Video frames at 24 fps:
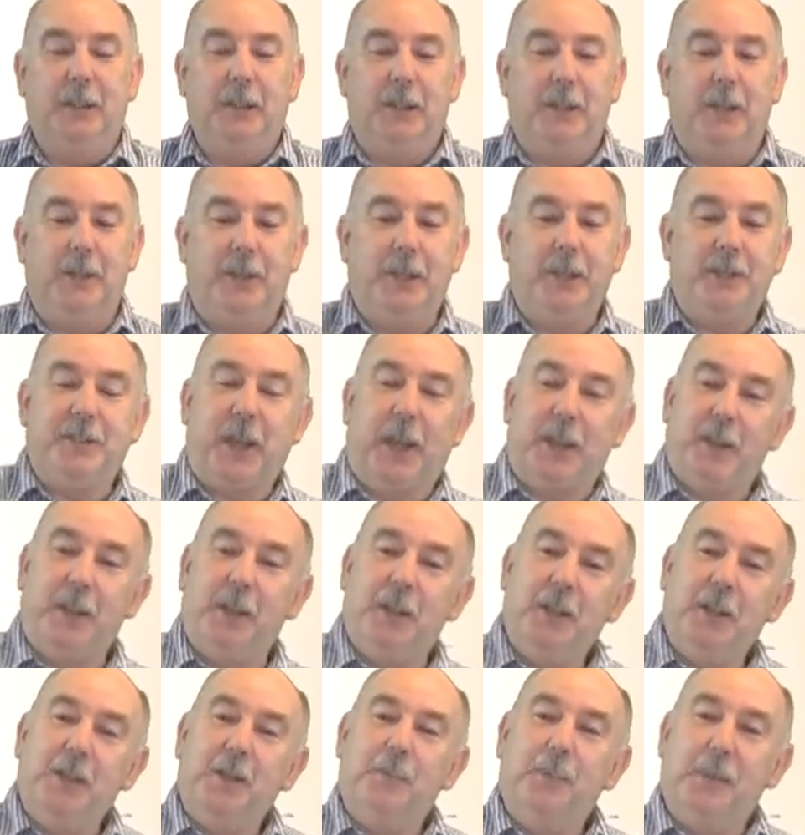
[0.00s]
and these
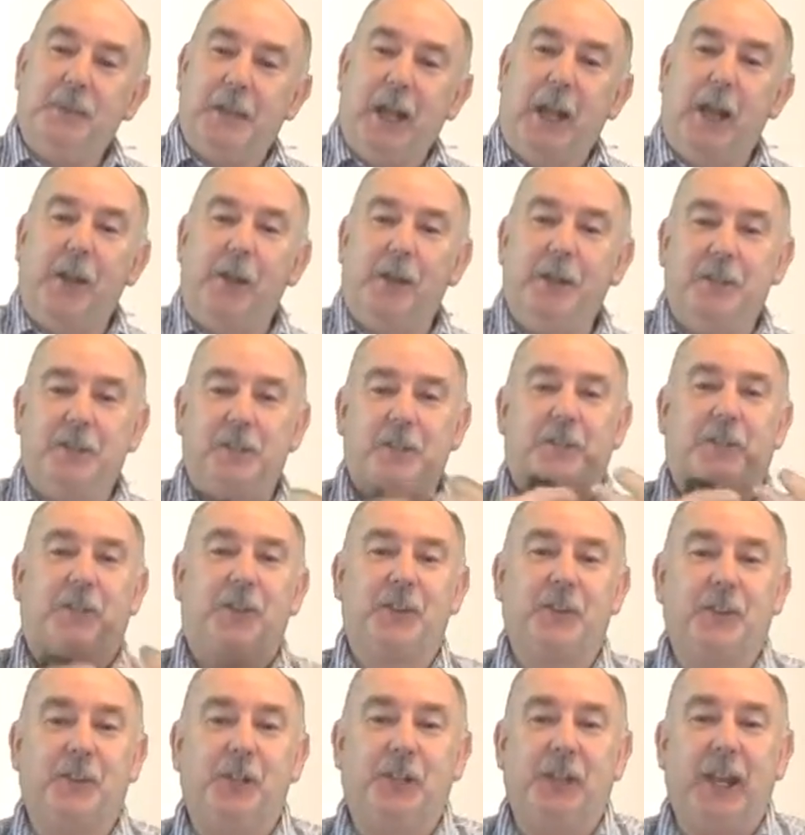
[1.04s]
other modalities just
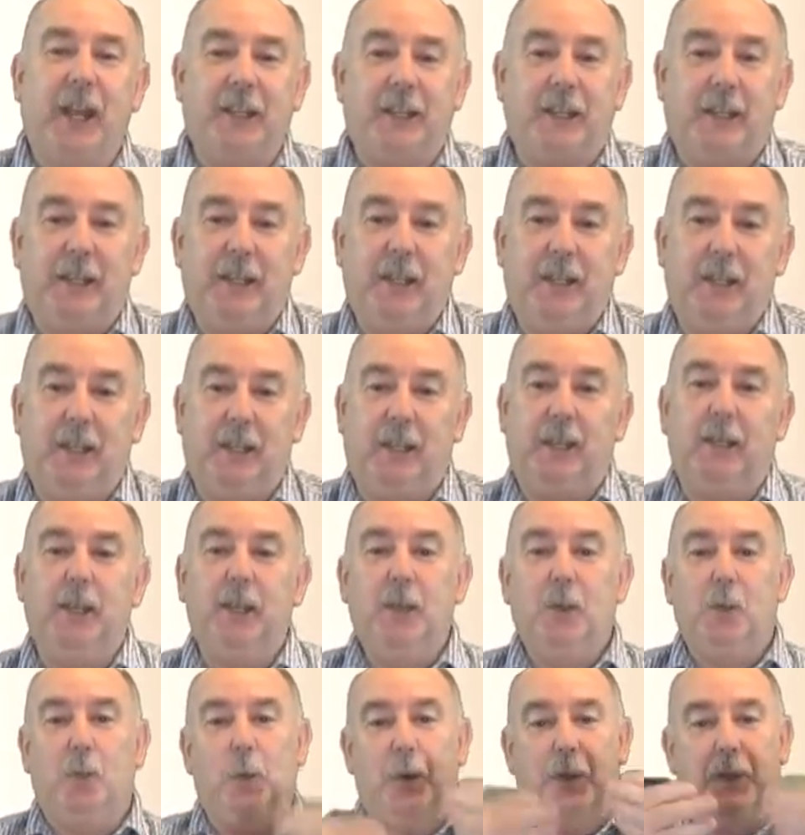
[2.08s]
facilitate the healing
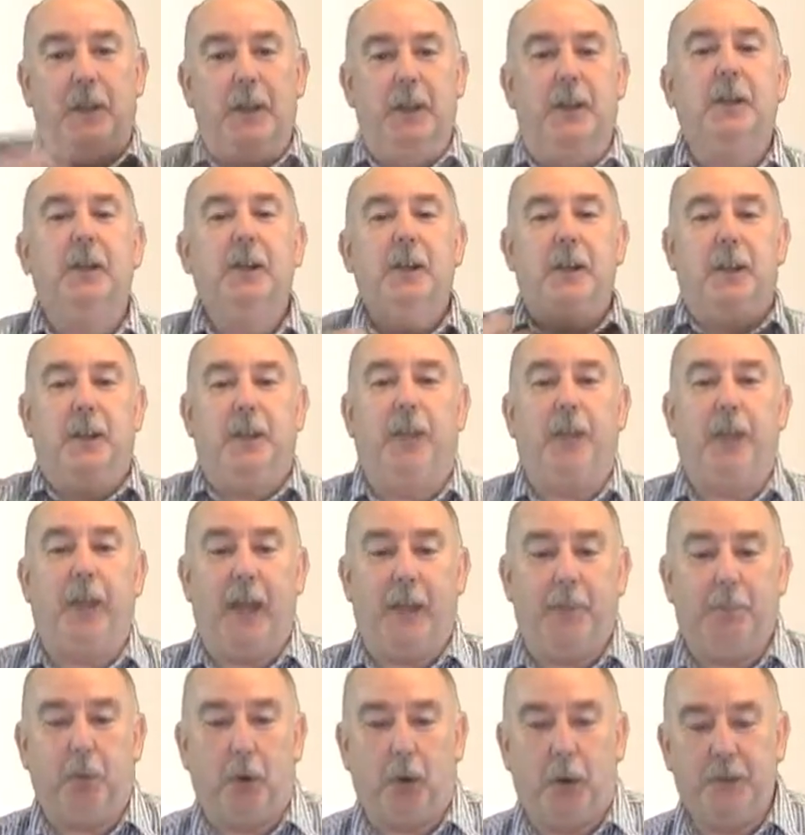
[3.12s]
within
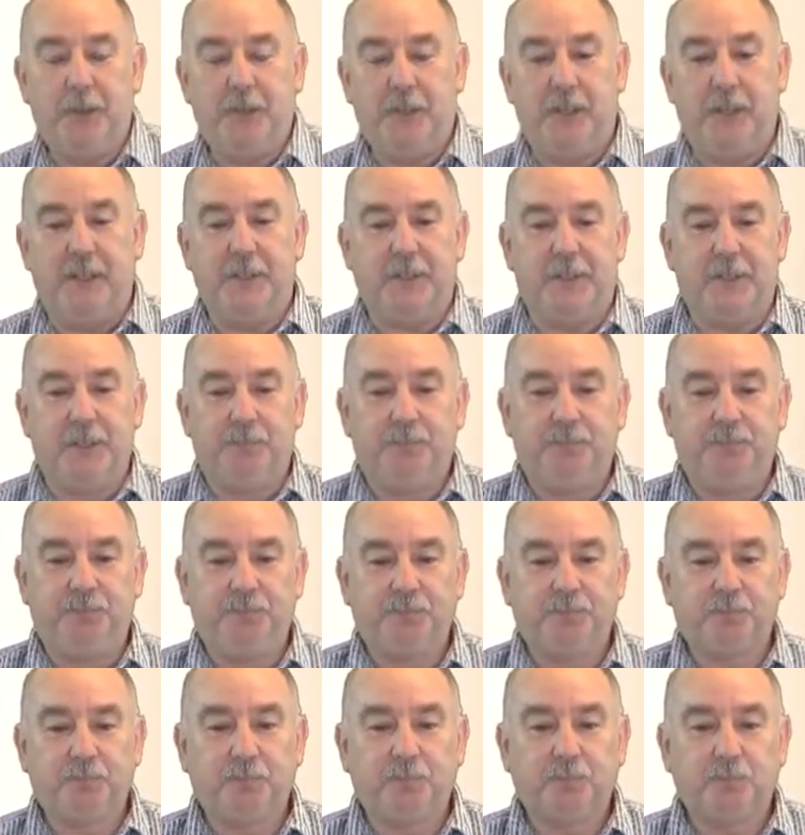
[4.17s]
that process.
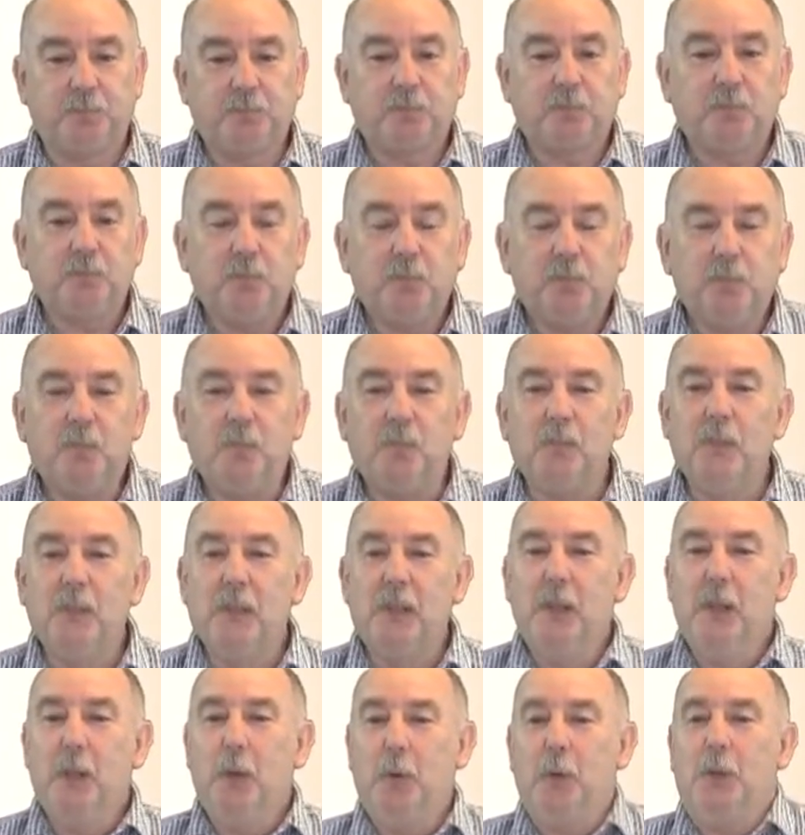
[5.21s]

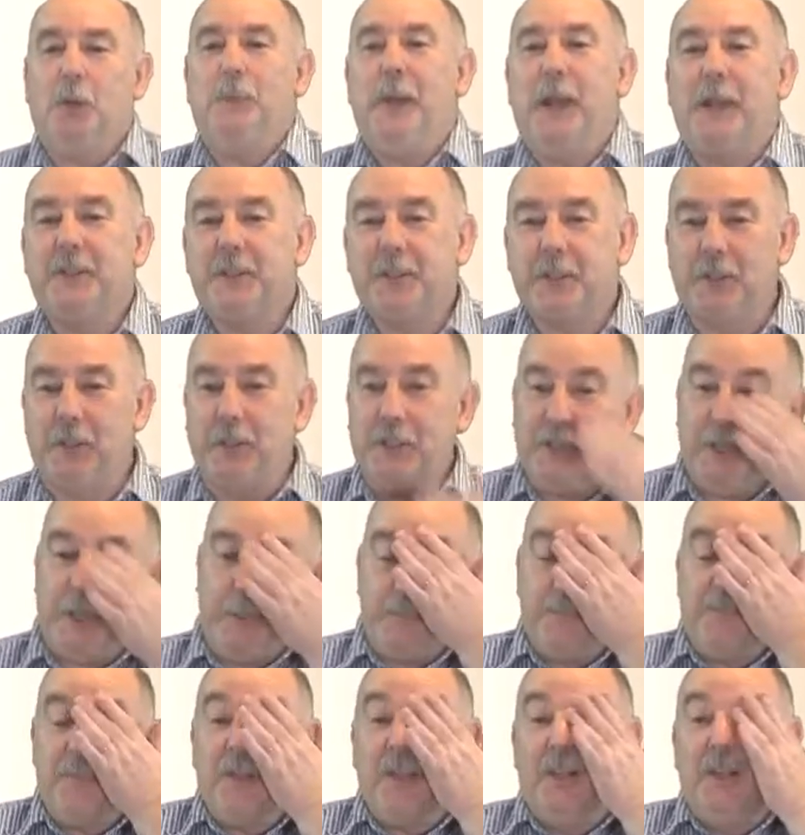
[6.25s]
What about stretching?
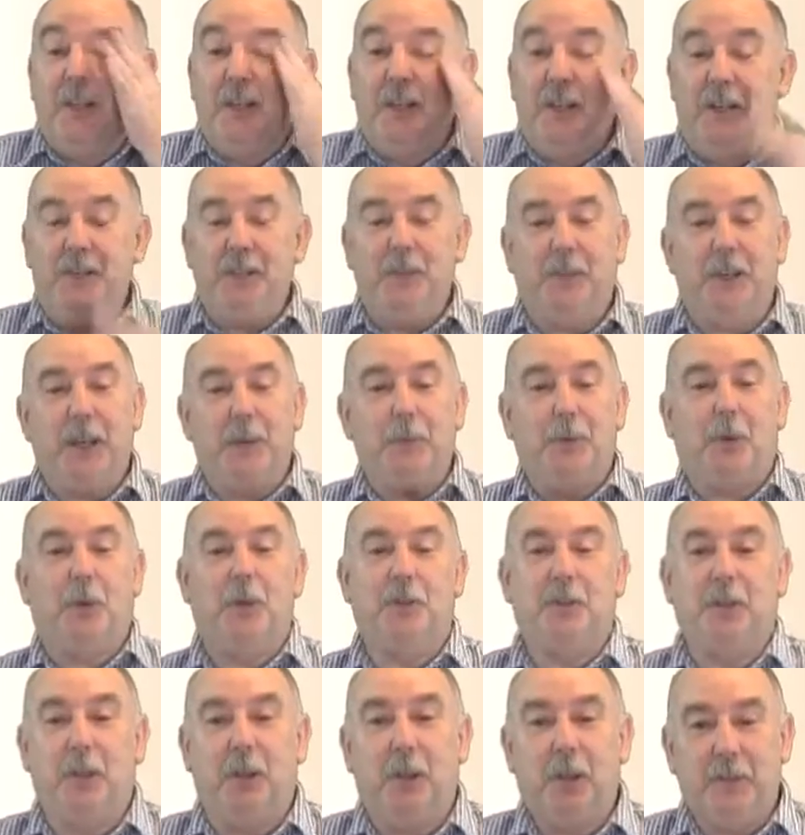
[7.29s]
And you'll come
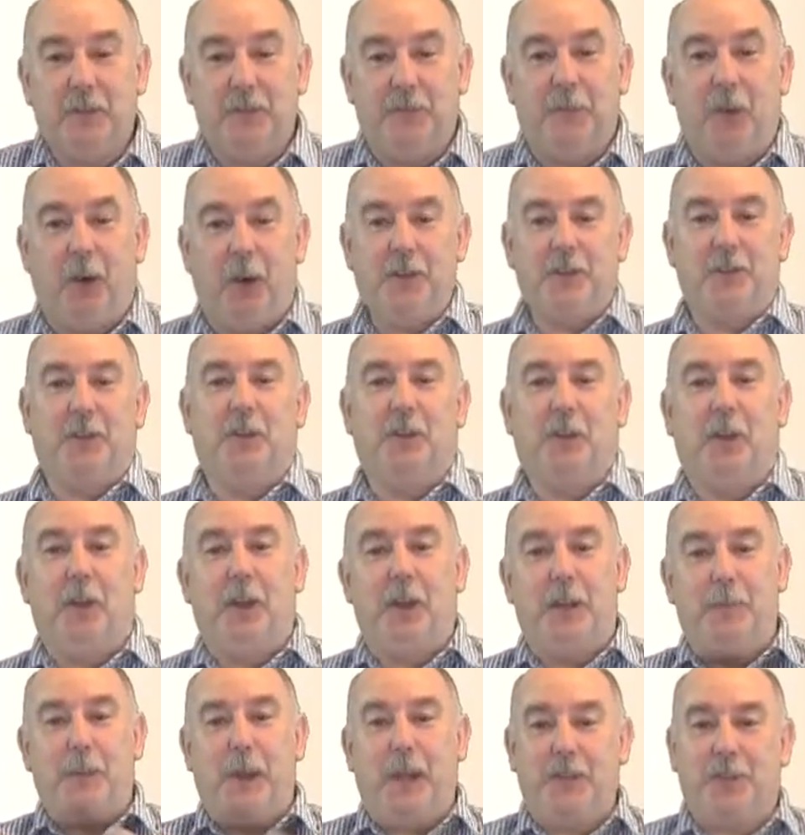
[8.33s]
across a lot of advice
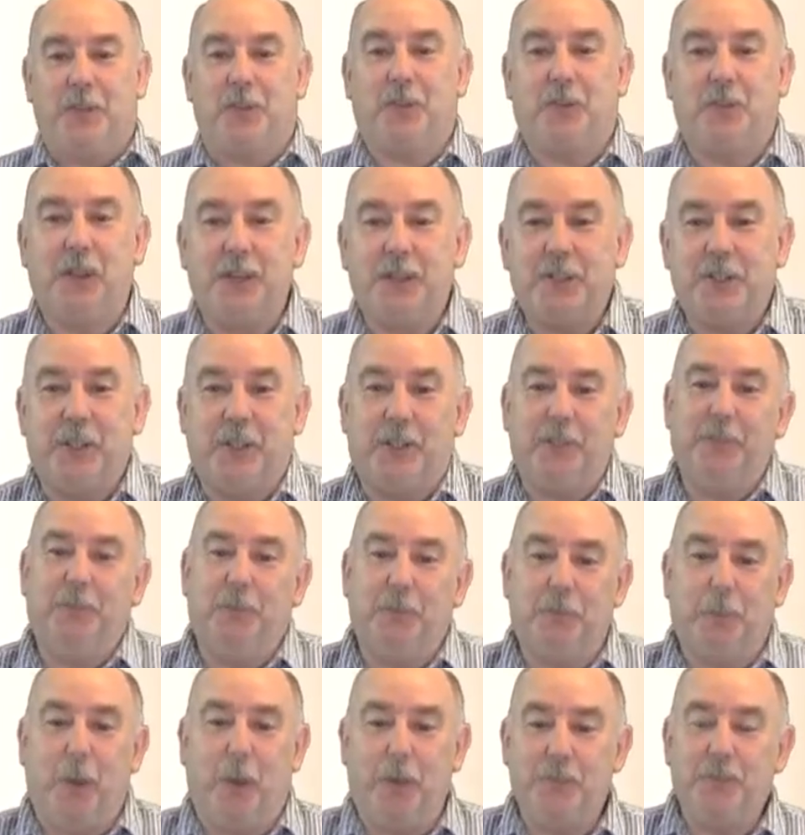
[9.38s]
online about stretching
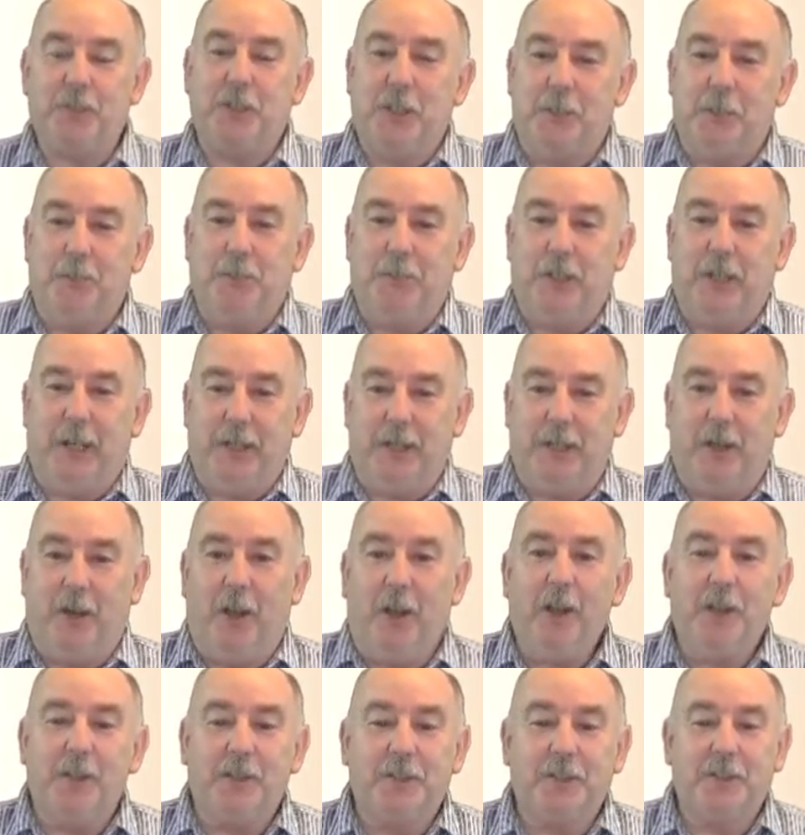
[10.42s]
for post-tib
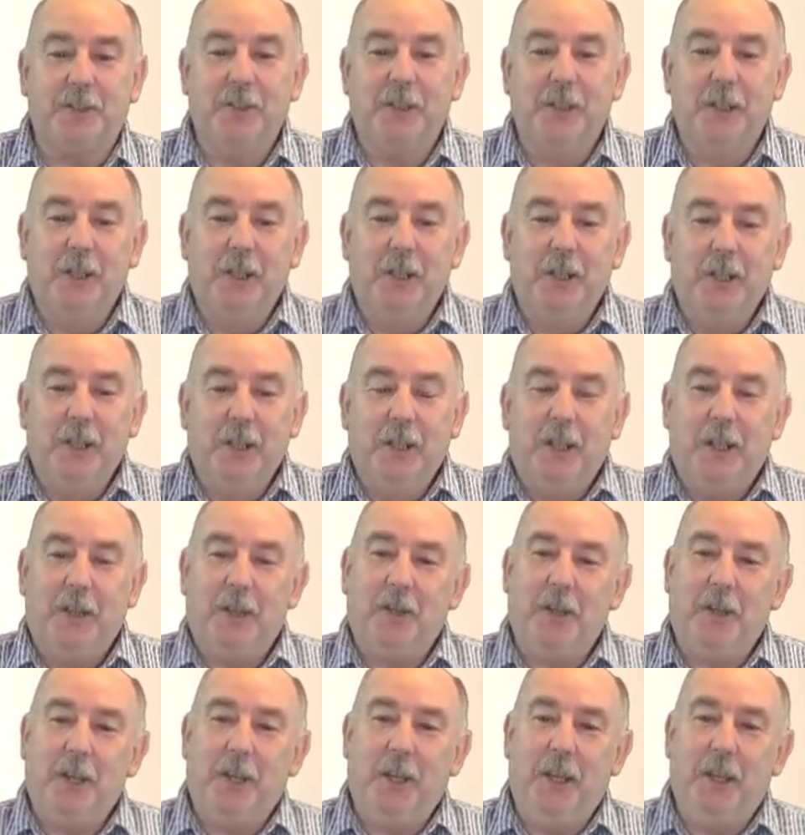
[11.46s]
tendinitis.
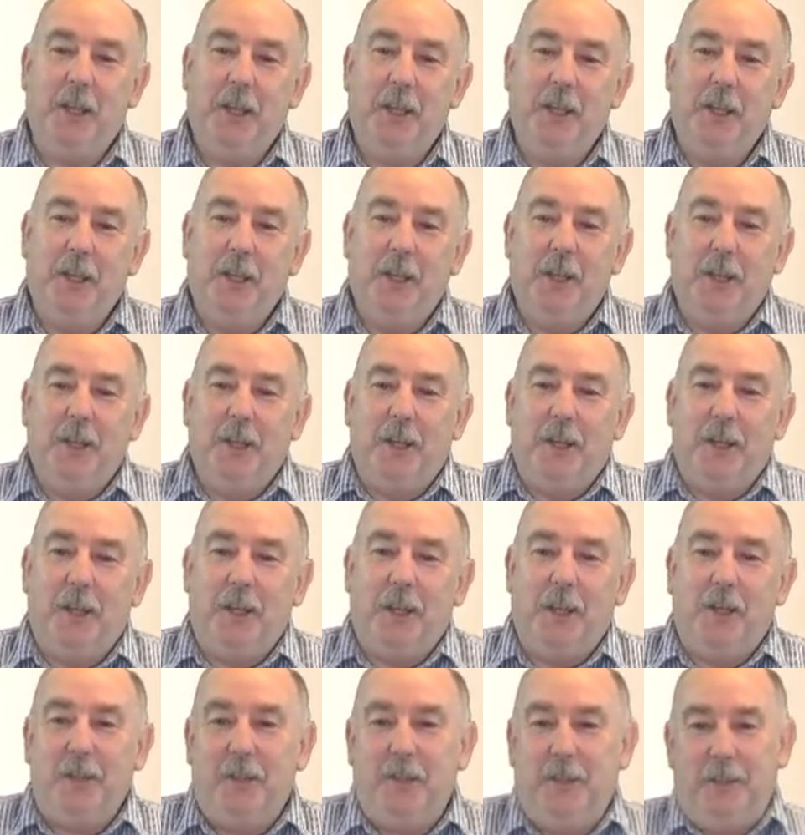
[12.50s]
And
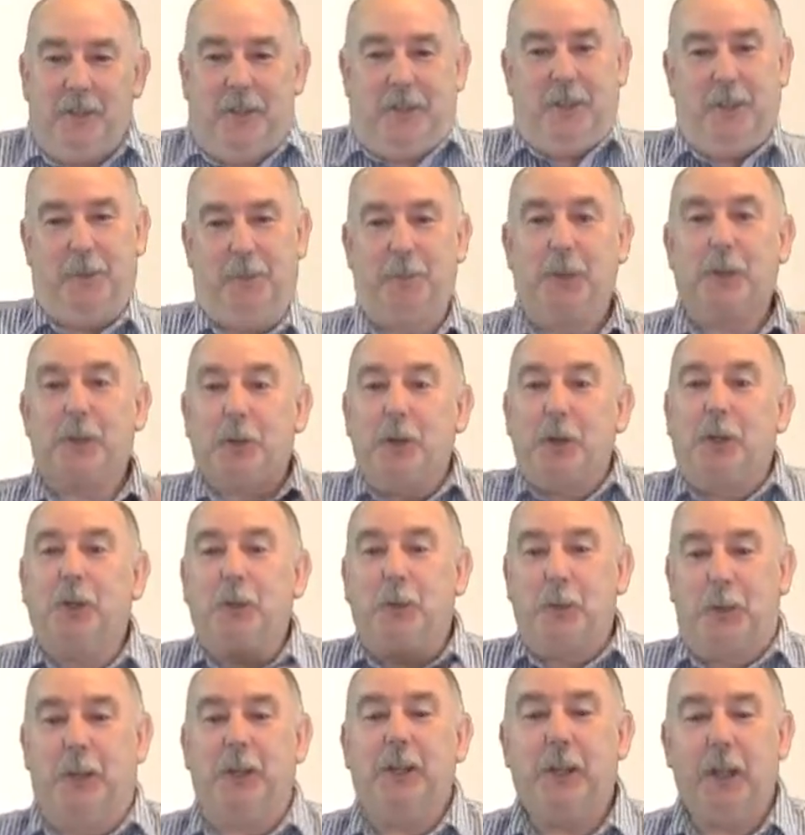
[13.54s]
a bit of
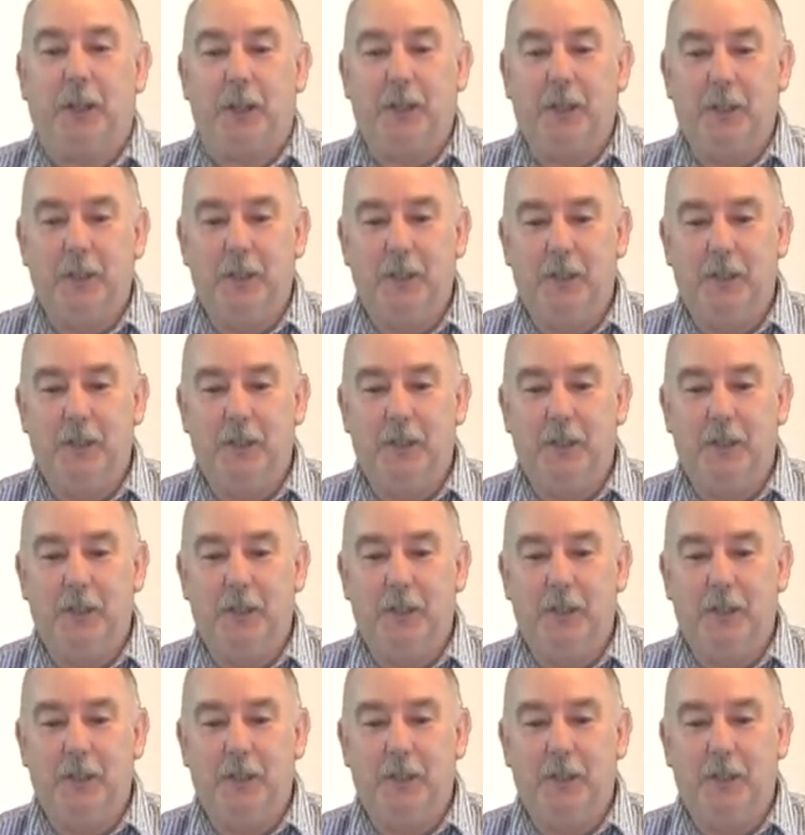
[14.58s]
critical thinking.